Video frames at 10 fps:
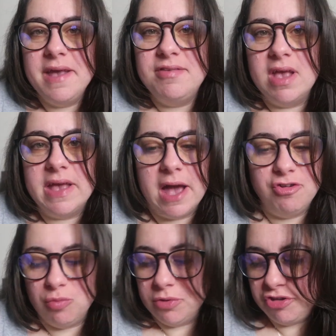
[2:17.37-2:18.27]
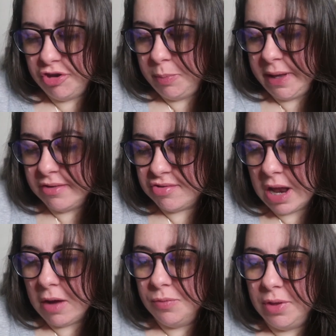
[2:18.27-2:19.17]
I say casual too because
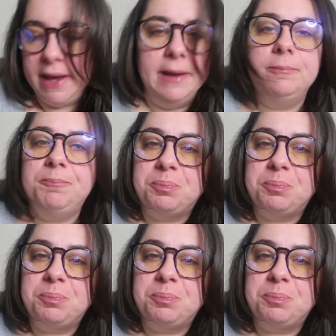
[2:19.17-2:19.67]
not only